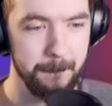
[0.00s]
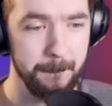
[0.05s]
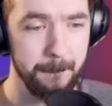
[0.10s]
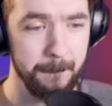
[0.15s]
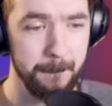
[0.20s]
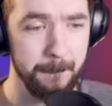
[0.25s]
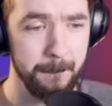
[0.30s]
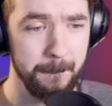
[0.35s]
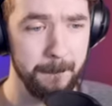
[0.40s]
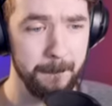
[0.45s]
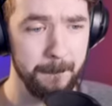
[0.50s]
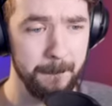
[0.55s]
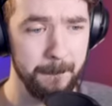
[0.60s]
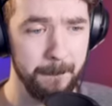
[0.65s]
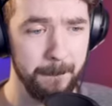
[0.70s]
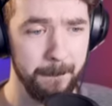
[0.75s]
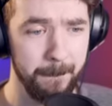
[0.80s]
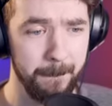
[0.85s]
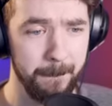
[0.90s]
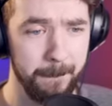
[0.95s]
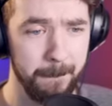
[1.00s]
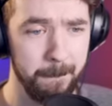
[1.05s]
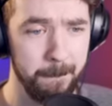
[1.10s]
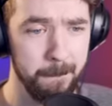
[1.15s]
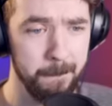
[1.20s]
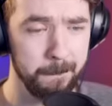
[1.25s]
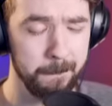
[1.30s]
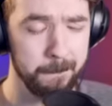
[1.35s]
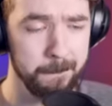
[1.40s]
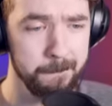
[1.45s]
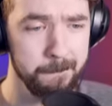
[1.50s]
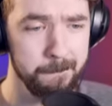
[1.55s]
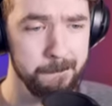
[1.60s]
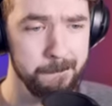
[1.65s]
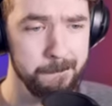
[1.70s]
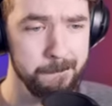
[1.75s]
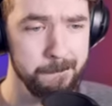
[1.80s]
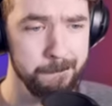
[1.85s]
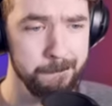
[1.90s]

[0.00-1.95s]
(silence)